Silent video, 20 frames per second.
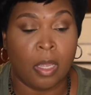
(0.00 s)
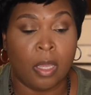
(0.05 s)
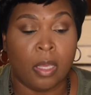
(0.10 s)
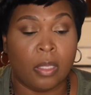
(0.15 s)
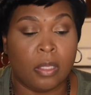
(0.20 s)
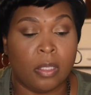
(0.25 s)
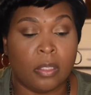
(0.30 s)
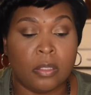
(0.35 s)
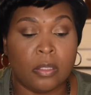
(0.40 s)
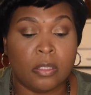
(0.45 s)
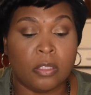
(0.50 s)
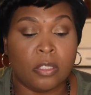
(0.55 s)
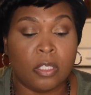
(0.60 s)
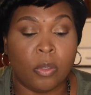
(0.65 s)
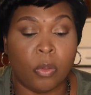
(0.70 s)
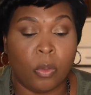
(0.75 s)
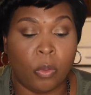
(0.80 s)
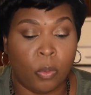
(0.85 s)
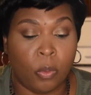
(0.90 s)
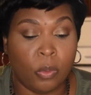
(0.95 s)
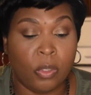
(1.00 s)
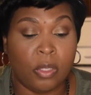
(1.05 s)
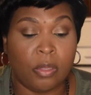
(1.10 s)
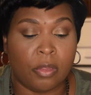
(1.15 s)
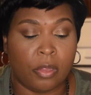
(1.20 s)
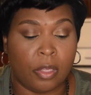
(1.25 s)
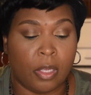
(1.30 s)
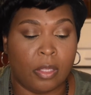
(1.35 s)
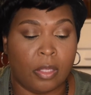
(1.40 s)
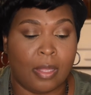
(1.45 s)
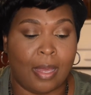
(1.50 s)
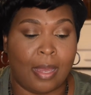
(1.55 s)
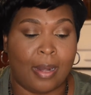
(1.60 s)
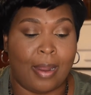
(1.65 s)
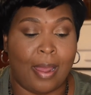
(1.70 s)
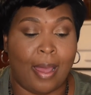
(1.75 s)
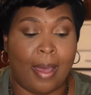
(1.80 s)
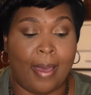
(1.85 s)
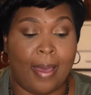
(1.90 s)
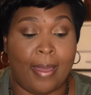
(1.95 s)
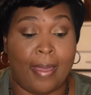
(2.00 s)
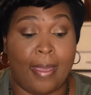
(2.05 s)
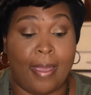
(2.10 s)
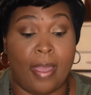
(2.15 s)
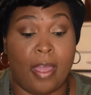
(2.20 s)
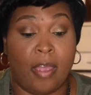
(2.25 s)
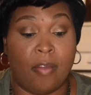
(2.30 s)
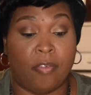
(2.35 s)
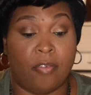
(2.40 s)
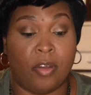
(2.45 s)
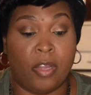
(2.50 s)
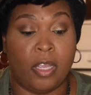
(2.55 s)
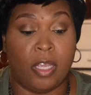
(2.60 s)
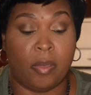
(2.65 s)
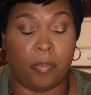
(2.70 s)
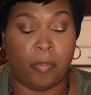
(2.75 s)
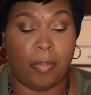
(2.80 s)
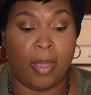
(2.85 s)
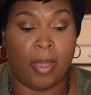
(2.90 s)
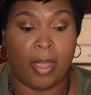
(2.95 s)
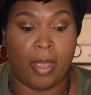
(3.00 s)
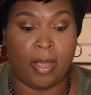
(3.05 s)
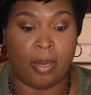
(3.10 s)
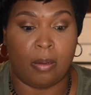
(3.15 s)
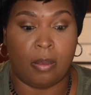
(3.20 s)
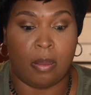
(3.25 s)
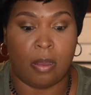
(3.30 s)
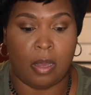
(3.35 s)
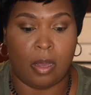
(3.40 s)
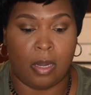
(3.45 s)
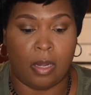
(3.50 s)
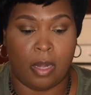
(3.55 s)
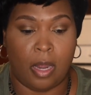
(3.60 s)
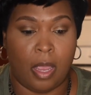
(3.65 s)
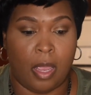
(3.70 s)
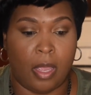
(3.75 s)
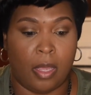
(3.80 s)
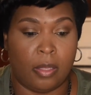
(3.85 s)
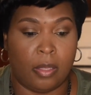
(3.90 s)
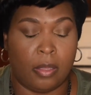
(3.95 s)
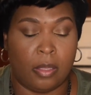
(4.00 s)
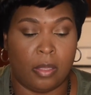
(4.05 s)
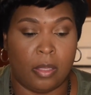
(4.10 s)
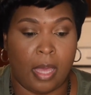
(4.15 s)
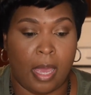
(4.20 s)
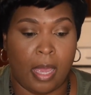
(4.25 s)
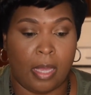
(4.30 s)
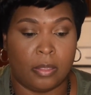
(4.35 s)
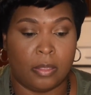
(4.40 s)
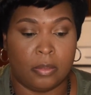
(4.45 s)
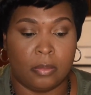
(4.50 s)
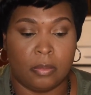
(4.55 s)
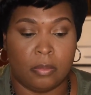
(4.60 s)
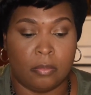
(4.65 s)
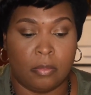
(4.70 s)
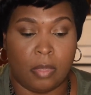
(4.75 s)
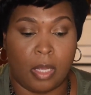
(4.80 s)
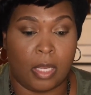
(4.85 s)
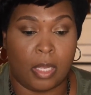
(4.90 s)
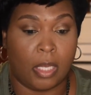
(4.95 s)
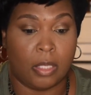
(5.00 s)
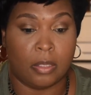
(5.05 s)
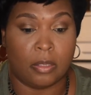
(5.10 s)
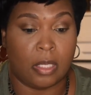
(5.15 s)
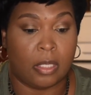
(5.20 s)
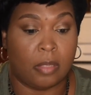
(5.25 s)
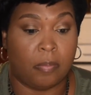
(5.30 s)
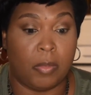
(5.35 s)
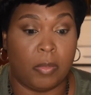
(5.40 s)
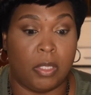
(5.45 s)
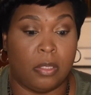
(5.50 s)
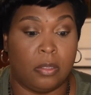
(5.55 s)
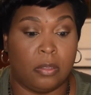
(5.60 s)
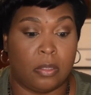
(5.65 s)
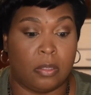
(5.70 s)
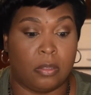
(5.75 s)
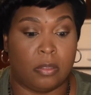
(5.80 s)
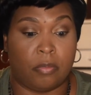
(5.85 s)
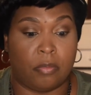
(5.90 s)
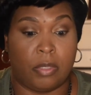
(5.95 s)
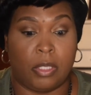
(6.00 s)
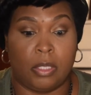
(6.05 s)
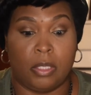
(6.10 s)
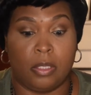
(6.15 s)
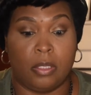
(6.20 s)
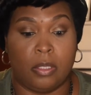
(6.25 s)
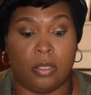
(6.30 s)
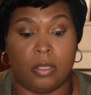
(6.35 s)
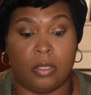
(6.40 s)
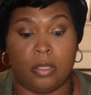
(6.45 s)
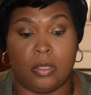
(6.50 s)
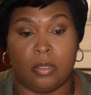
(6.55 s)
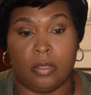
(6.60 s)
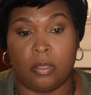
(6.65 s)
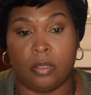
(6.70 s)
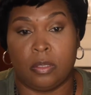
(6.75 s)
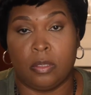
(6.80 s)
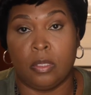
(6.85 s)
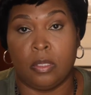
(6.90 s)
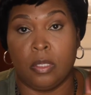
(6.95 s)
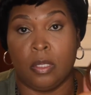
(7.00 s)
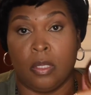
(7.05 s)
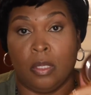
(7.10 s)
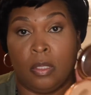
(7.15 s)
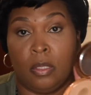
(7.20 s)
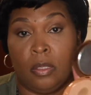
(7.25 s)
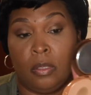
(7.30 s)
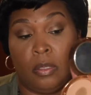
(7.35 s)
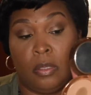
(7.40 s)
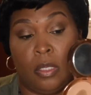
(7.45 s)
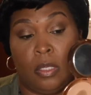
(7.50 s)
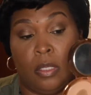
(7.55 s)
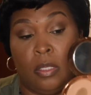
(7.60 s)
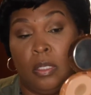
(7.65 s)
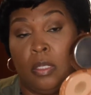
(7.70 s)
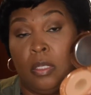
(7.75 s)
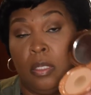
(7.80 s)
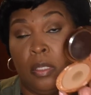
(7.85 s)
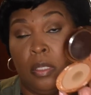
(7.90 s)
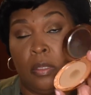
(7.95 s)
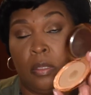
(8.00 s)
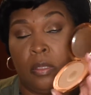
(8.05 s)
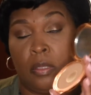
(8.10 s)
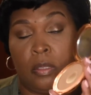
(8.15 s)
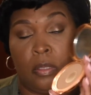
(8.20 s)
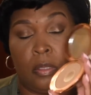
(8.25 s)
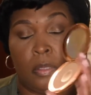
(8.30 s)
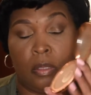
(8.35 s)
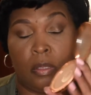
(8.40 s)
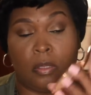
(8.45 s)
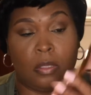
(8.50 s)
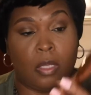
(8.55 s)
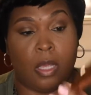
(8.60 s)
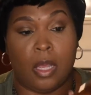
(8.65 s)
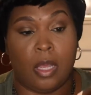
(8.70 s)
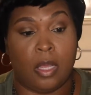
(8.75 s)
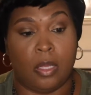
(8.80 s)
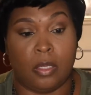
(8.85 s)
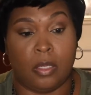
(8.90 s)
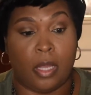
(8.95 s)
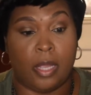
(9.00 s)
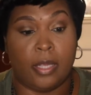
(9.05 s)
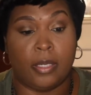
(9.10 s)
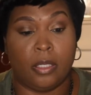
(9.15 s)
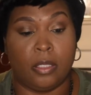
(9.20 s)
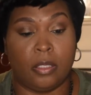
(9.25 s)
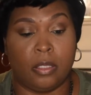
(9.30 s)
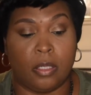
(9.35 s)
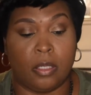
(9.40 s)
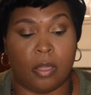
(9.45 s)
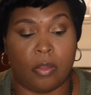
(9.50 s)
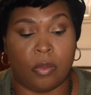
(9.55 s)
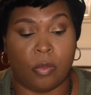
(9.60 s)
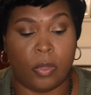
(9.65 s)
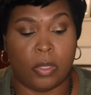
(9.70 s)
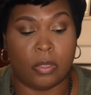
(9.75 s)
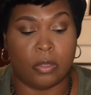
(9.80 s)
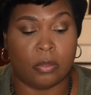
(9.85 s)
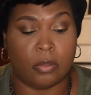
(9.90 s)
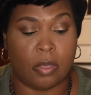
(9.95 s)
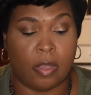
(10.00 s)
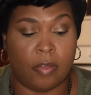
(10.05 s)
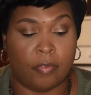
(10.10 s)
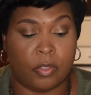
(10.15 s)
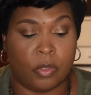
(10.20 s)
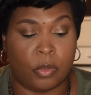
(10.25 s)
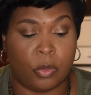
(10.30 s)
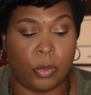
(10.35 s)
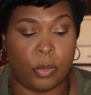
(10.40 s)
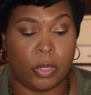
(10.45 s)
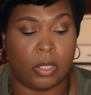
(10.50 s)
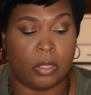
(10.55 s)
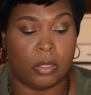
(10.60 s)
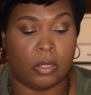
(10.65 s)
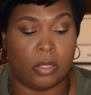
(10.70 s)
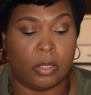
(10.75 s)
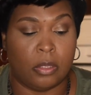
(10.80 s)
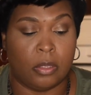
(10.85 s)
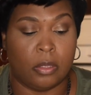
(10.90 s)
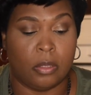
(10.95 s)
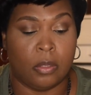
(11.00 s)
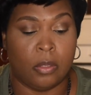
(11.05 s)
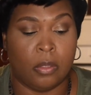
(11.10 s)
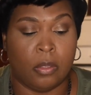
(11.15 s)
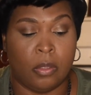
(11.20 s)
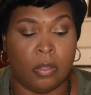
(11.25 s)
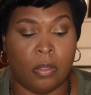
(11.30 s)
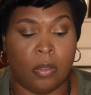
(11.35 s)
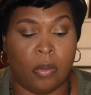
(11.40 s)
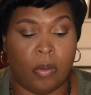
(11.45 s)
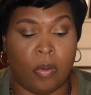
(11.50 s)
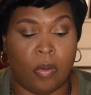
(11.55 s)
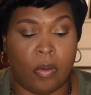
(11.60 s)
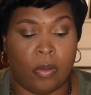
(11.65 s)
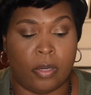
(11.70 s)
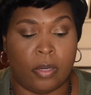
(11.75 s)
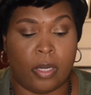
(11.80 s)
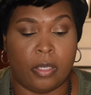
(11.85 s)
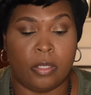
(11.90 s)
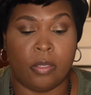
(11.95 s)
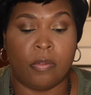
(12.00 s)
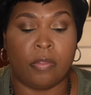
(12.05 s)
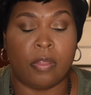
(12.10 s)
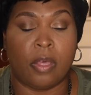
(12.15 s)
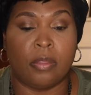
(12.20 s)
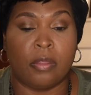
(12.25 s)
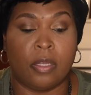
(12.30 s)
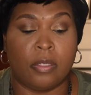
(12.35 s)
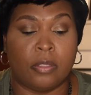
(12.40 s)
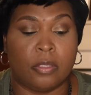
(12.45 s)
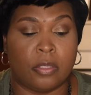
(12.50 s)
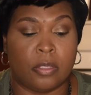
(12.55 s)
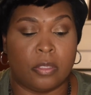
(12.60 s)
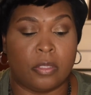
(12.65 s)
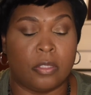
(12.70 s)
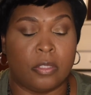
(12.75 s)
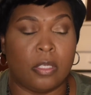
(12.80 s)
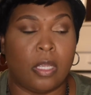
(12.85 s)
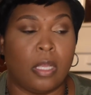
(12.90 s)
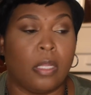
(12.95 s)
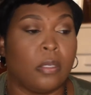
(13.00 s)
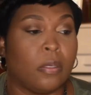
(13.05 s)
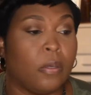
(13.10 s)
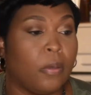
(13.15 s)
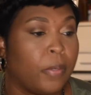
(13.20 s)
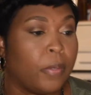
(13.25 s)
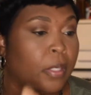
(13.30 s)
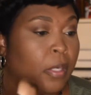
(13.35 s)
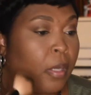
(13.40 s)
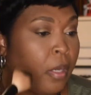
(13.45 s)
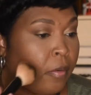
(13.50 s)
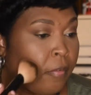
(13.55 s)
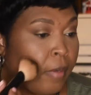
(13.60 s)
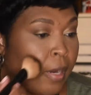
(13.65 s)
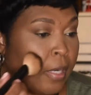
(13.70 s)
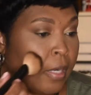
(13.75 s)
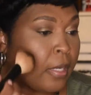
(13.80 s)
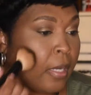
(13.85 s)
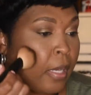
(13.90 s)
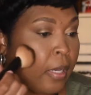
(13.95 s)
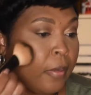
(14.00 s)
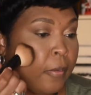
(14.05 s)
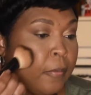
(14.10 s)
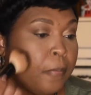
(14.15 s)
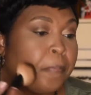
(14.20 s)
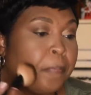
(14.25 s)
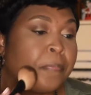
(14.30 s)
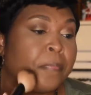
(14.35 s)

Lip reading: This is the only thing that I ever hit pan on, and that, I guess that means it's really good, because see, it's I need another one, so I have to quickly order. I know that there's a sale going on right now.